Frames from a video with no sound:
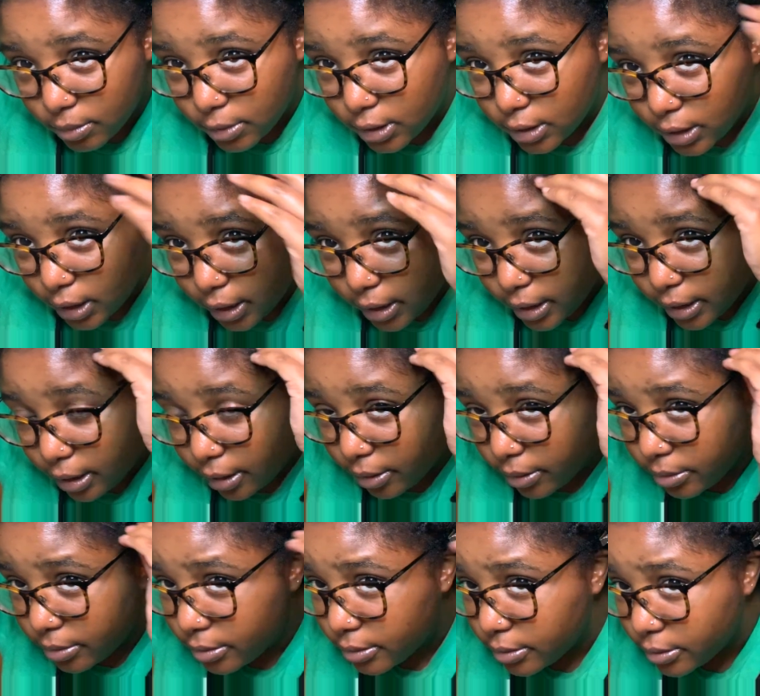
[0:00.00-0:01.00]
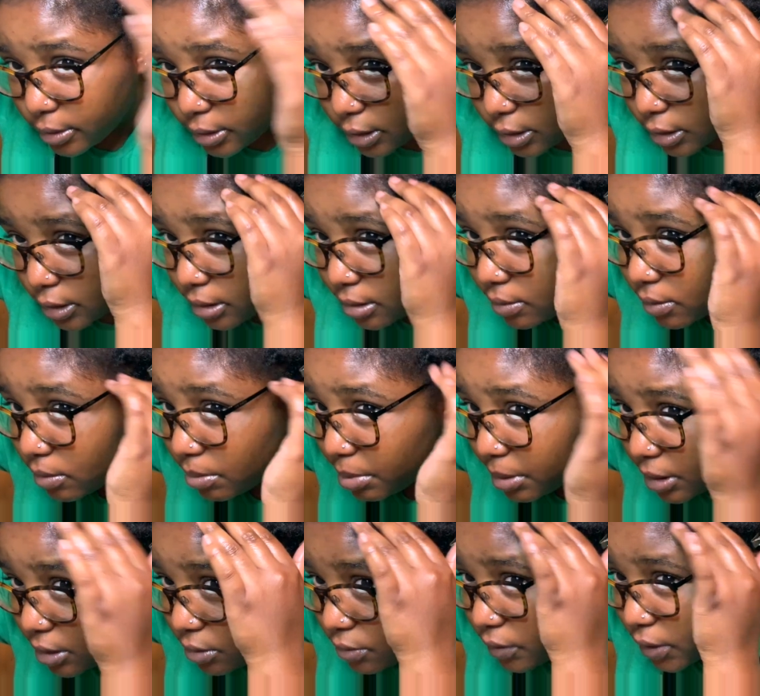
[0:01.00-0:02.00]
Take it out, just leave the
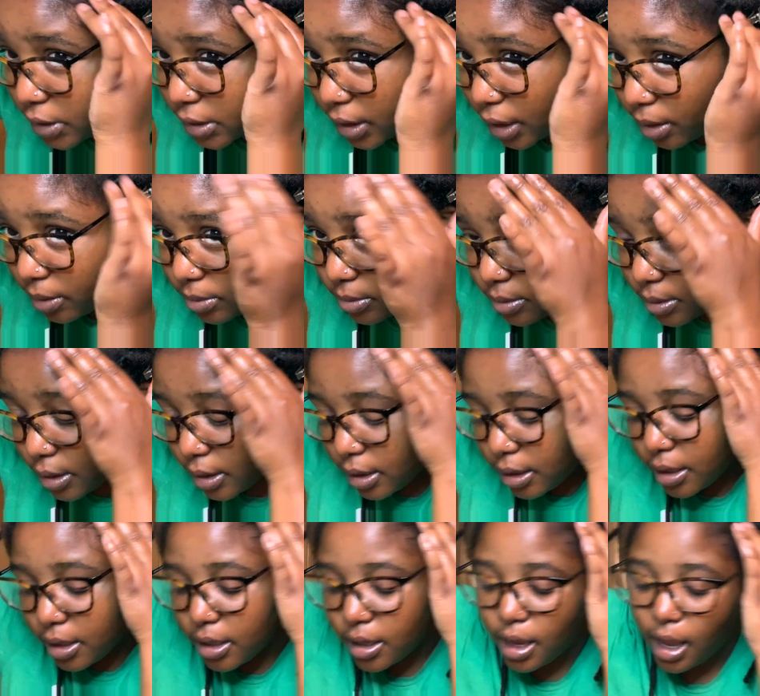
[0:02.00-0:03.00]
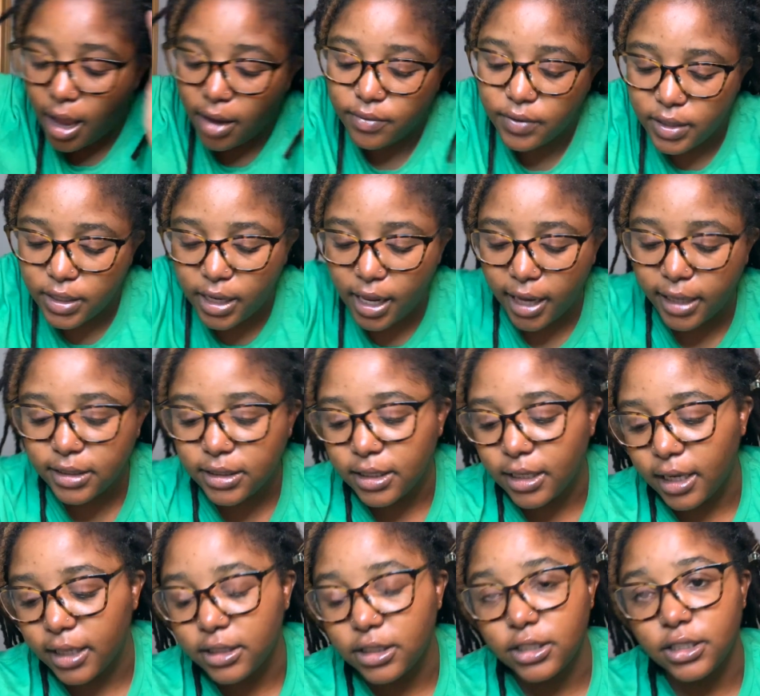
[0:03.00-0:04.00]
peach fuzz out. I realized that
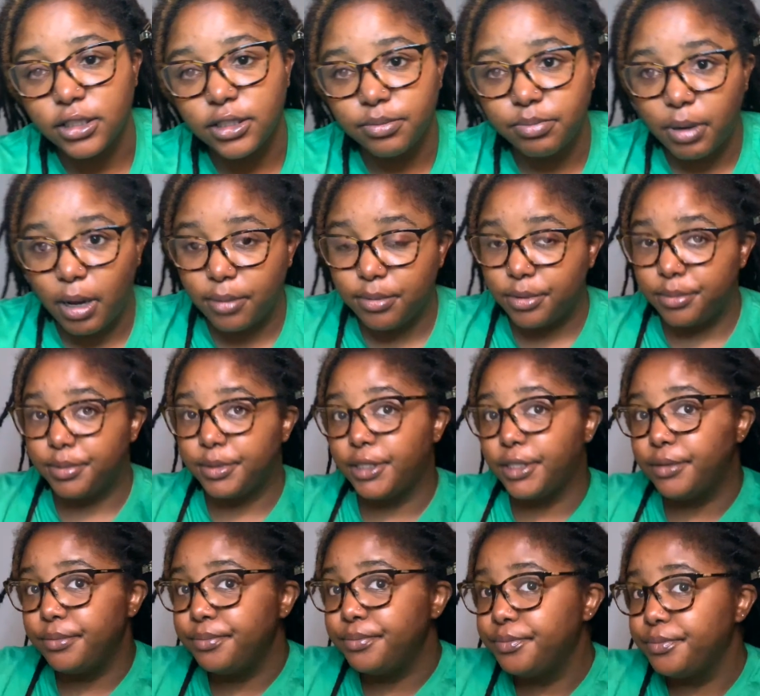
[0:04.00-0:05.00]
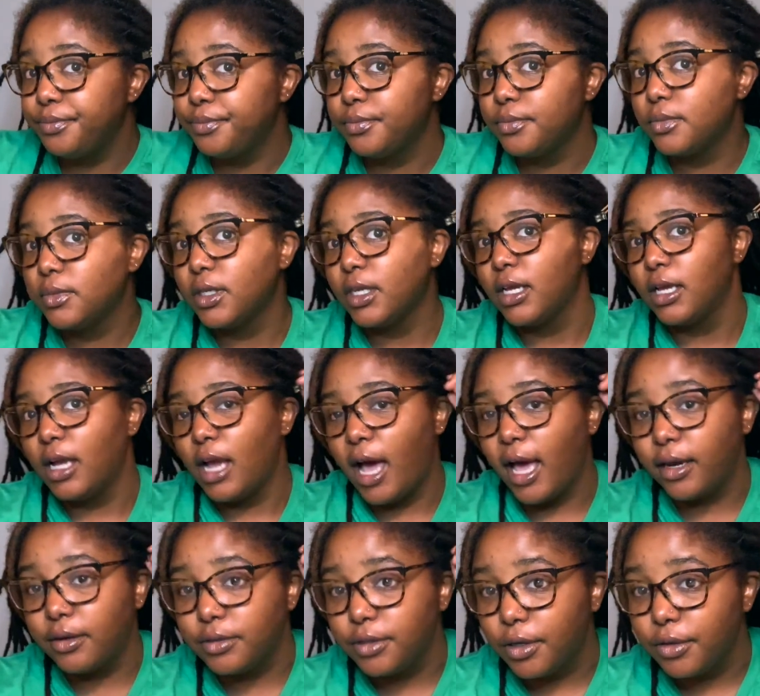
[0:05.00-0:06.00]
I probably, I
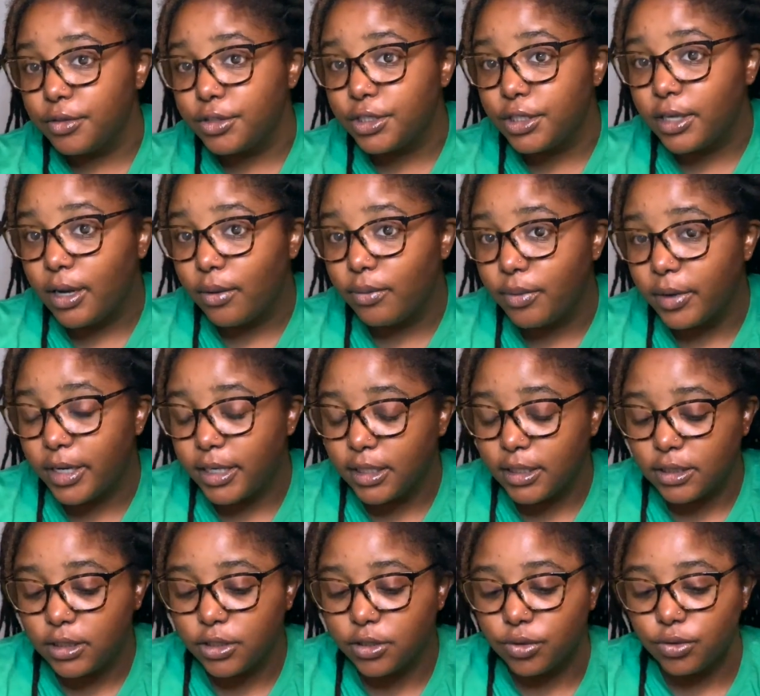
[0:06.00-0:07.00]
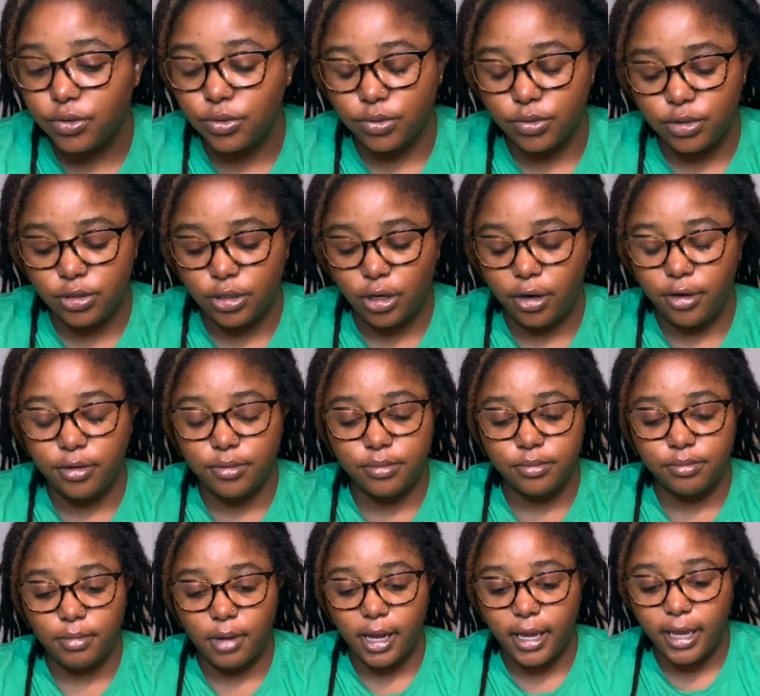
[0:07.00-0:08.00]
don't know, should have waited to start
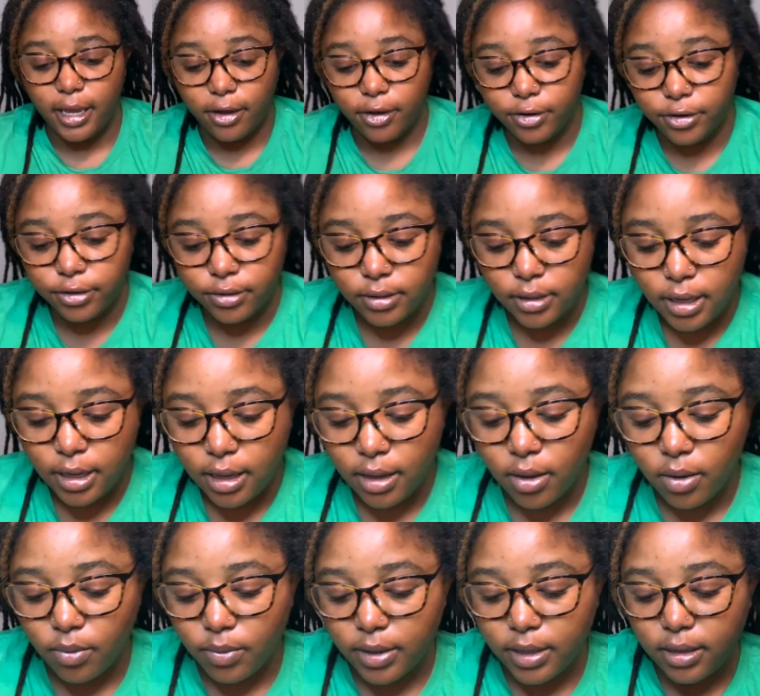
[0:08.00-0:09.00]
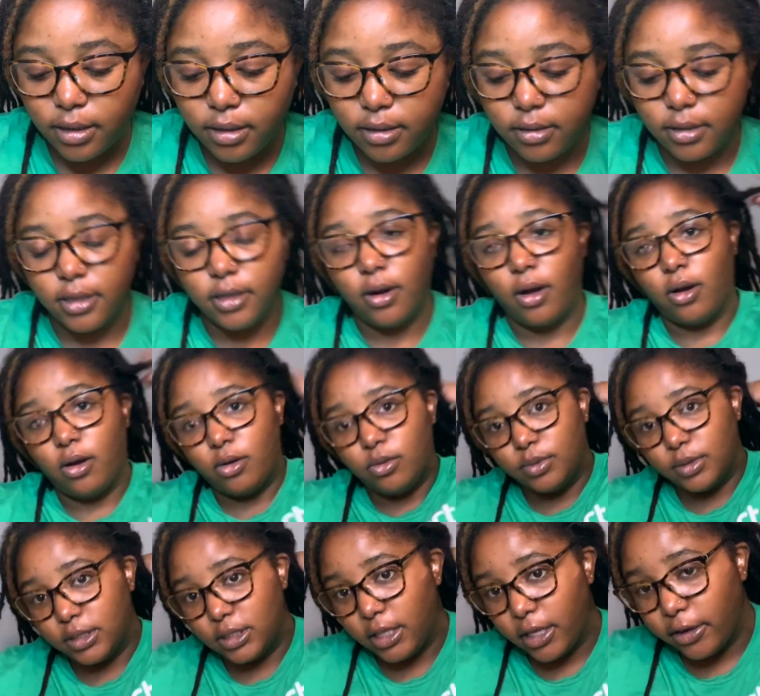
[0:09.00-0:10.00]
my hair when it all
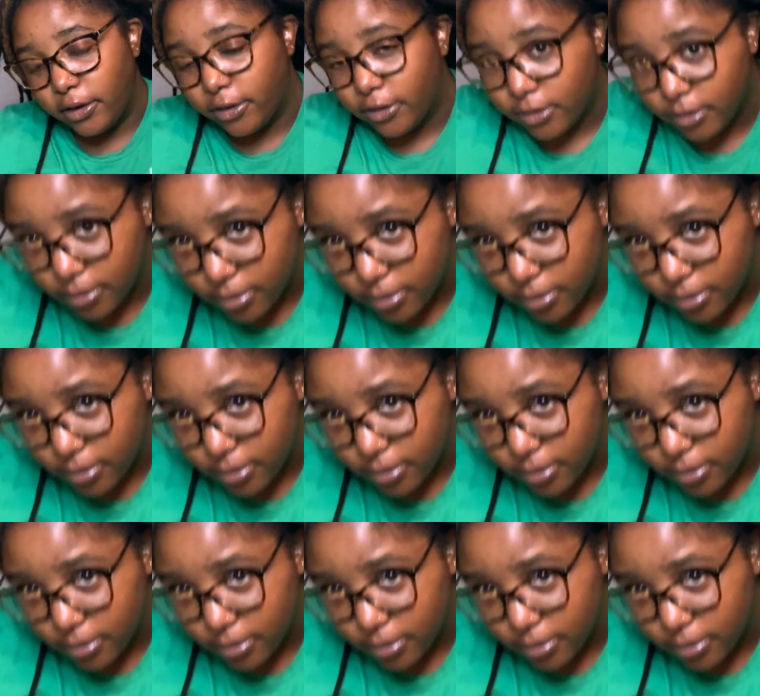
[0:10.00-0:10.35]
was there,